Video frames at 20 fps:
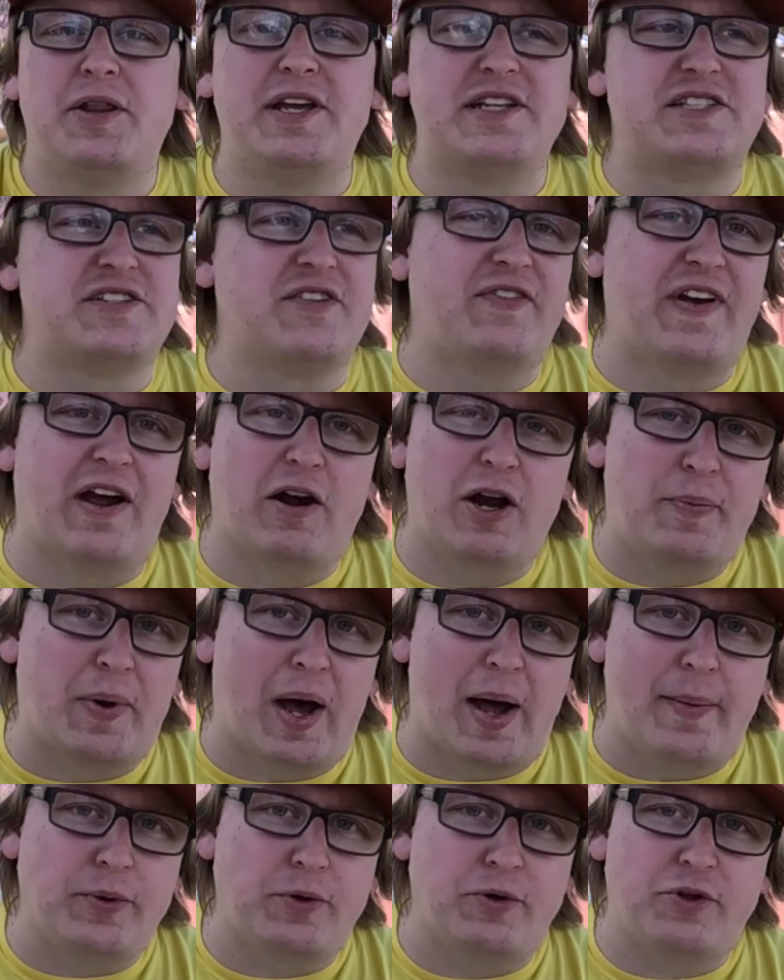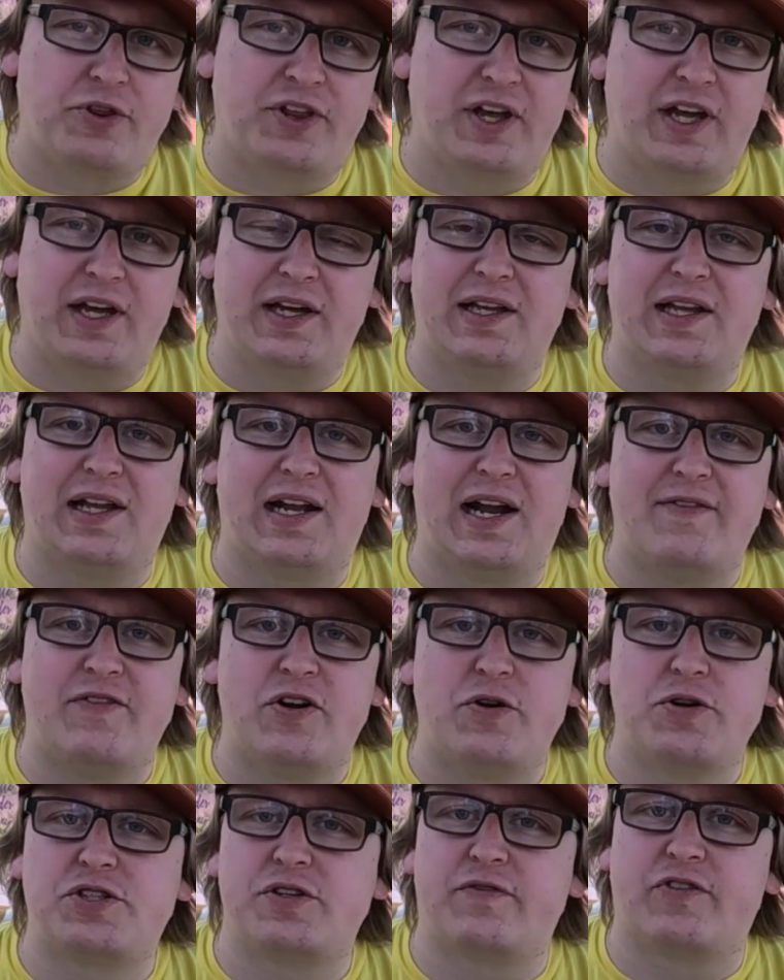It's a very popular thing that I've
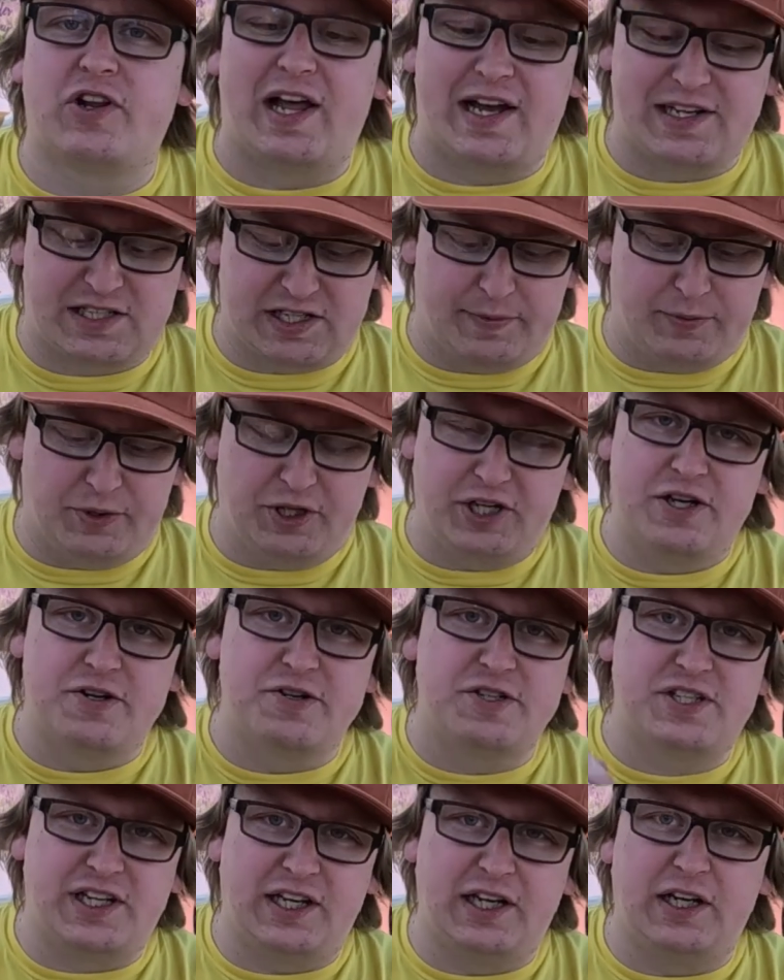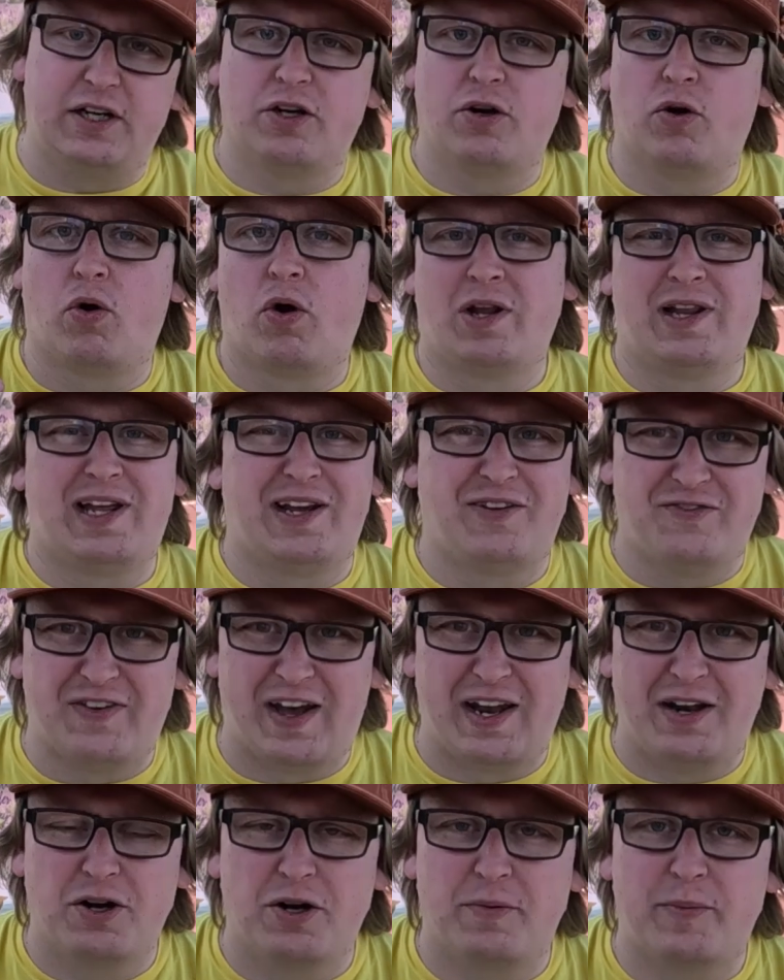noticed over the last couple of years here or in like
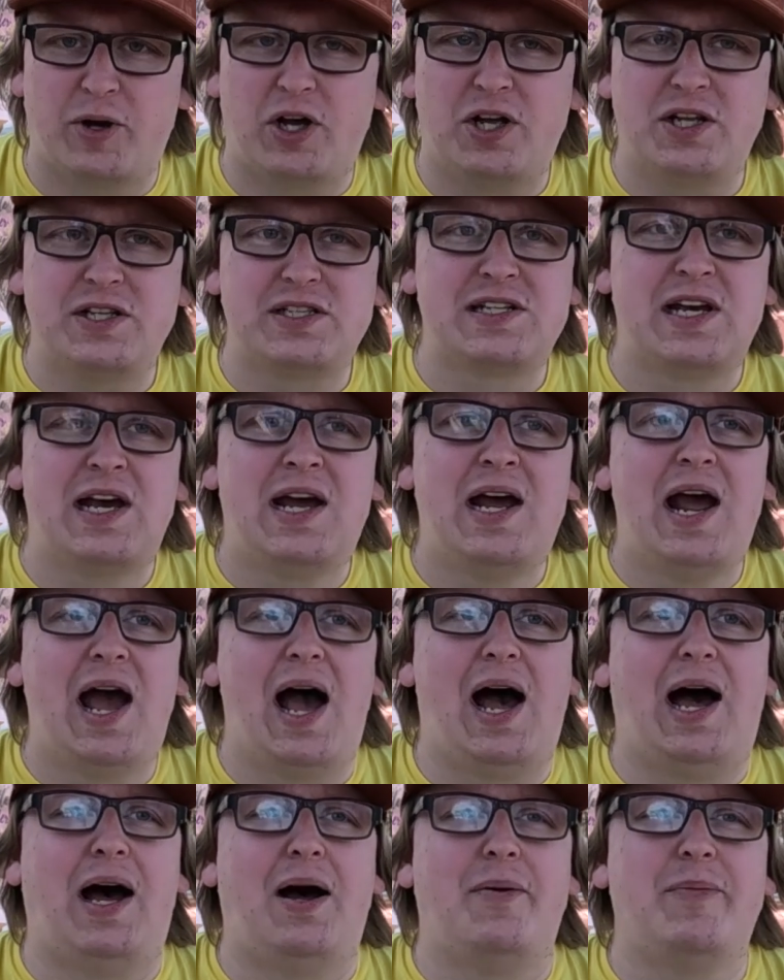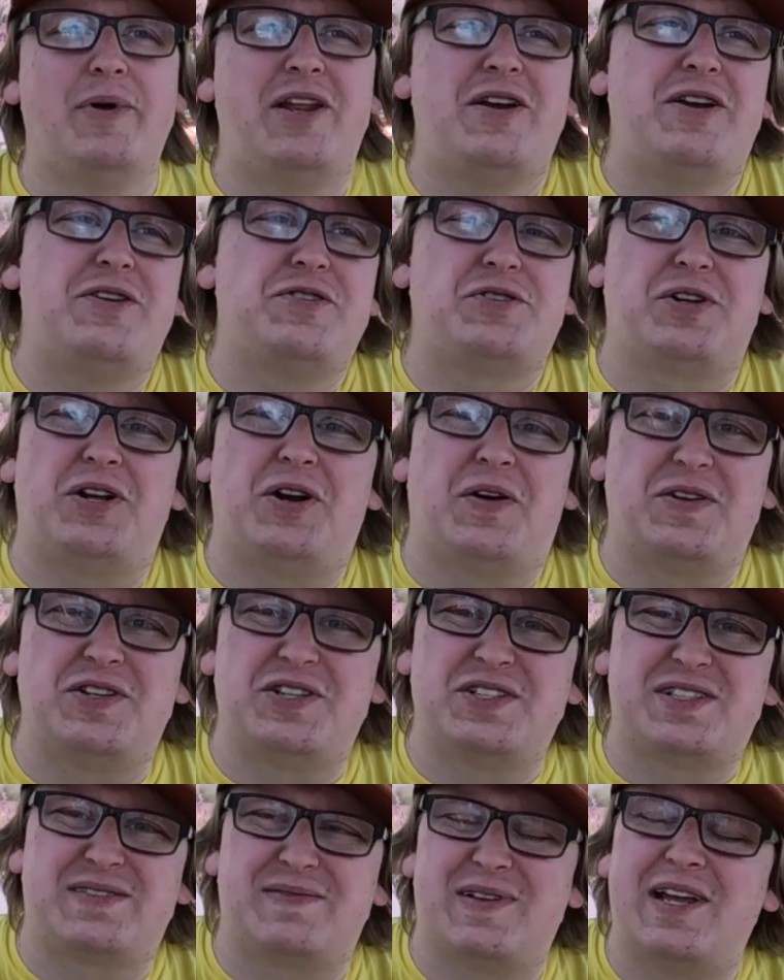vendor malls. And they usually
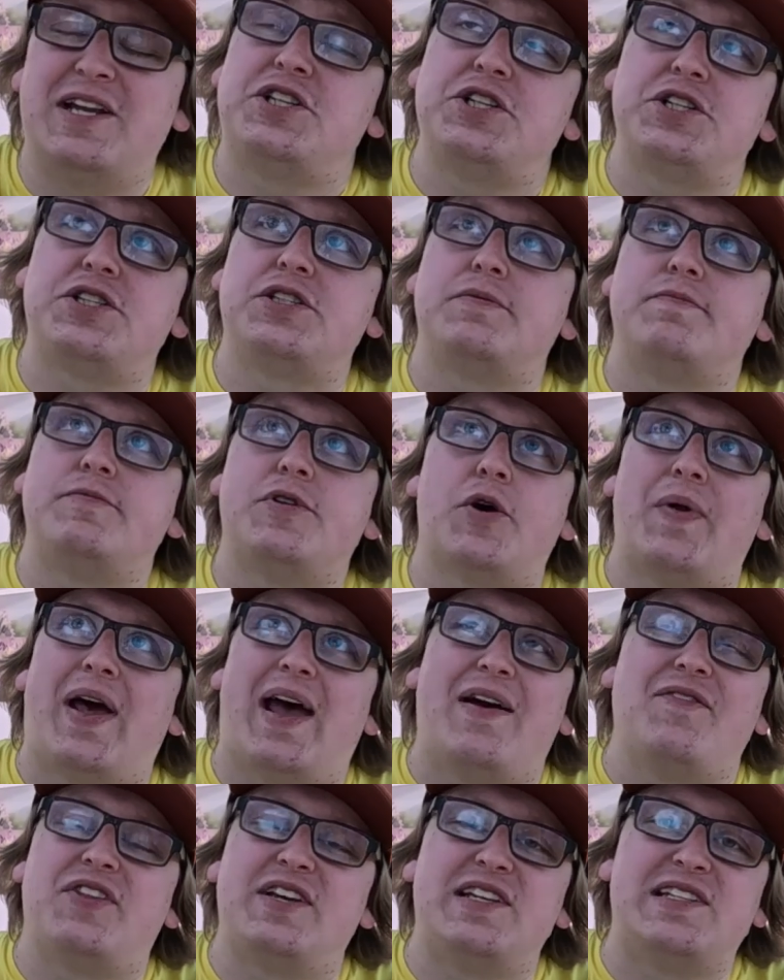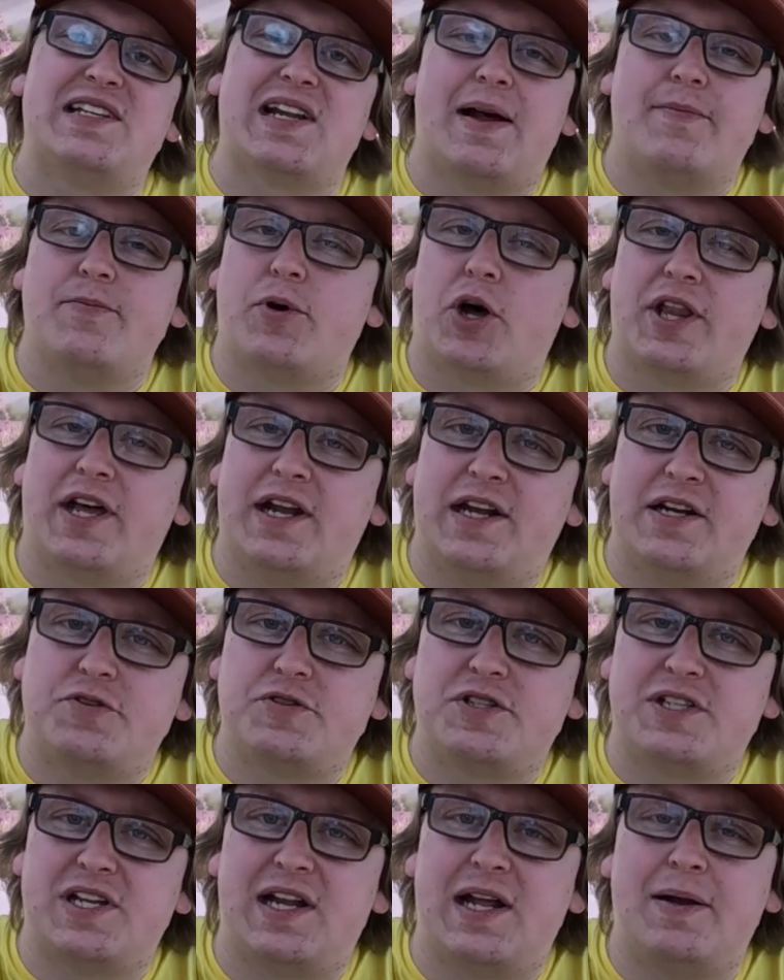just don't have things that I'm all that
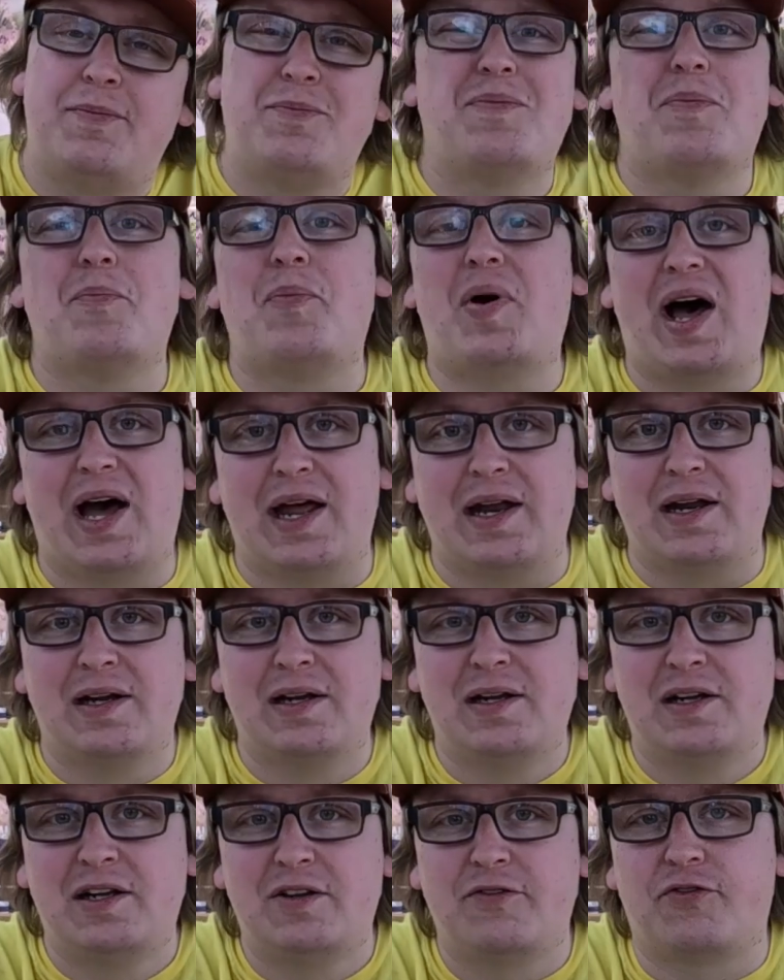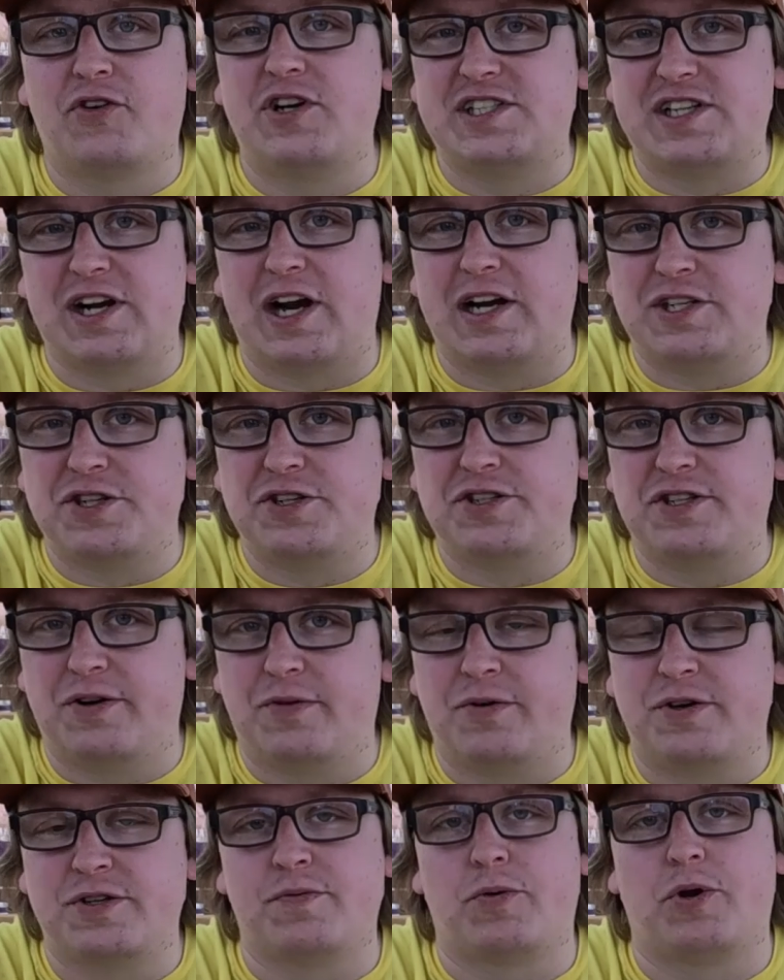interested in, but freeze-dried Tootsie
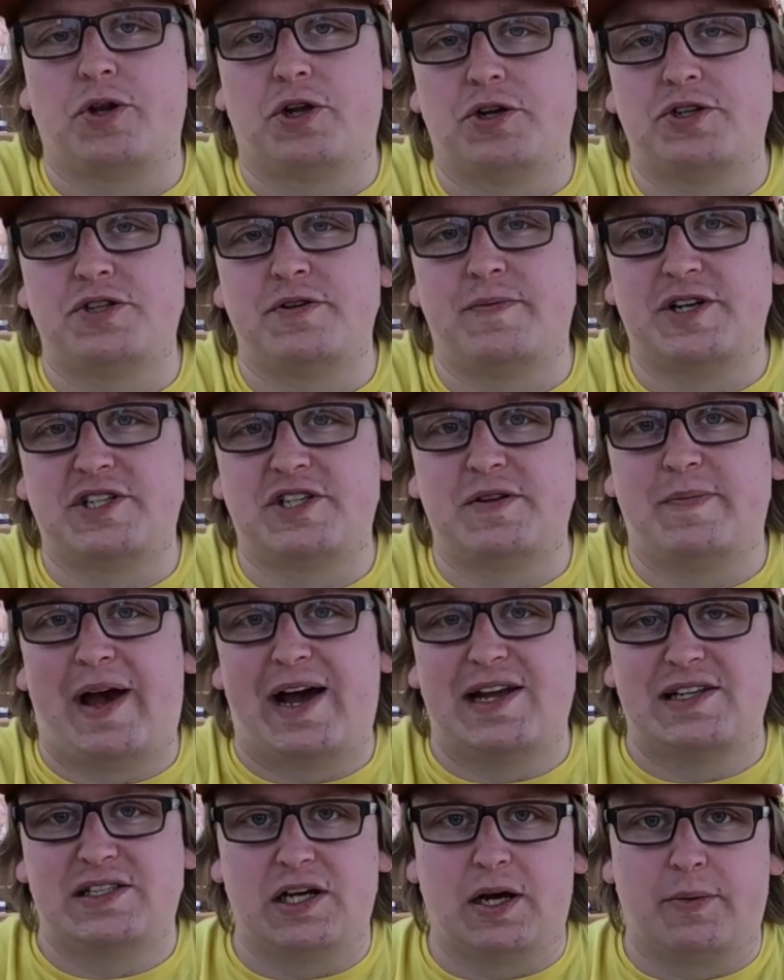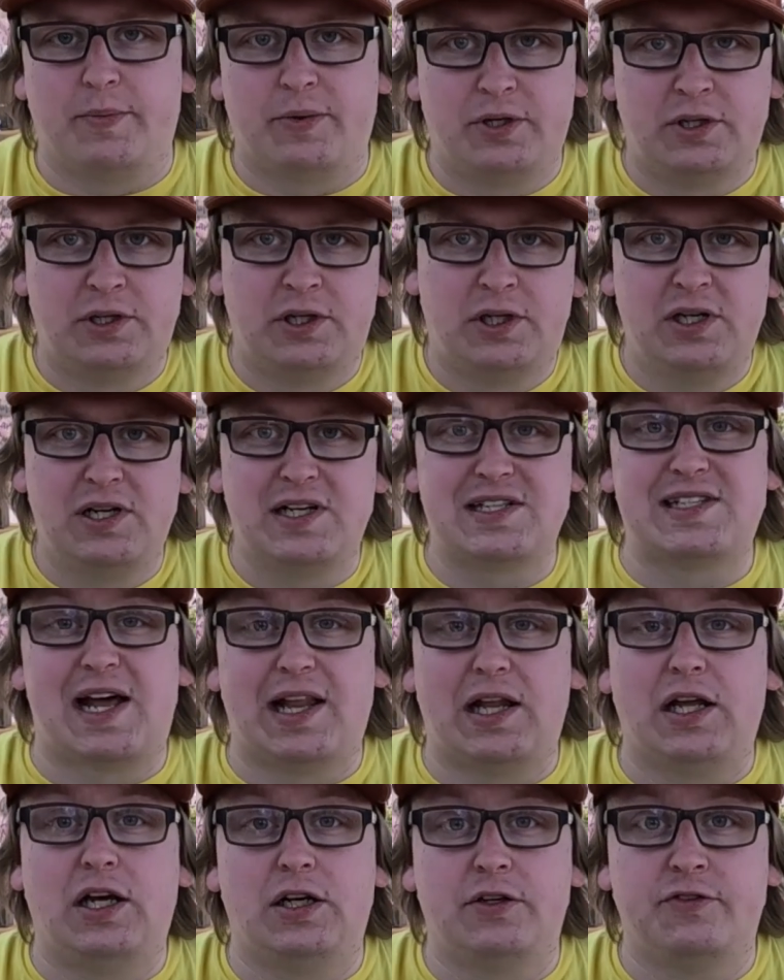Rolls were a little too much to pass up, because
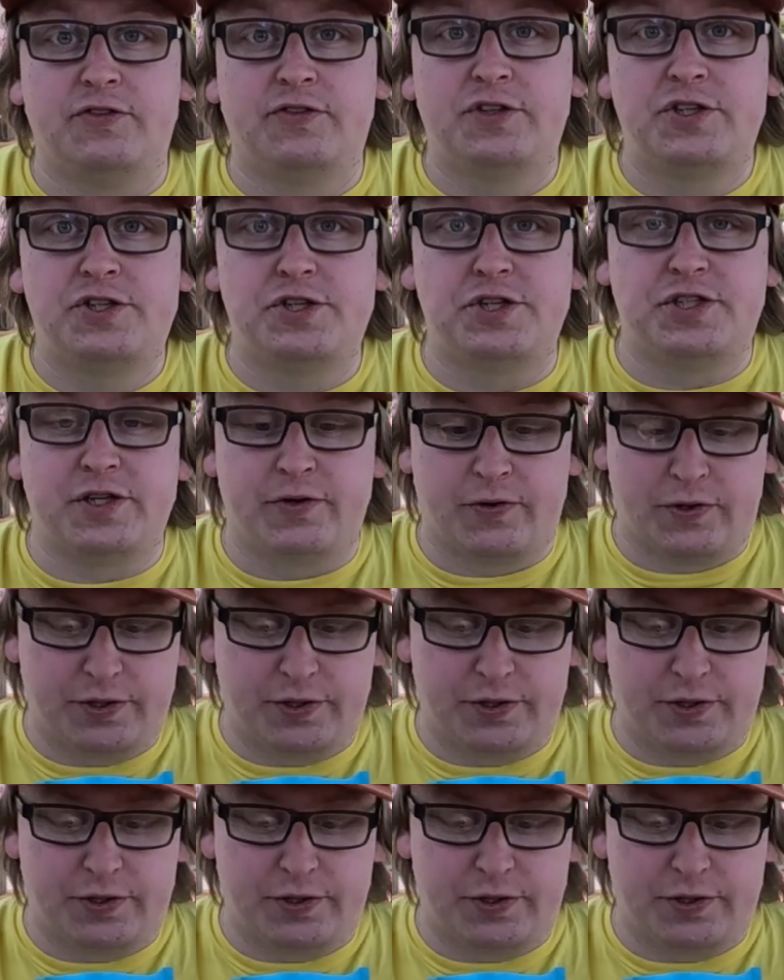I love Tootsie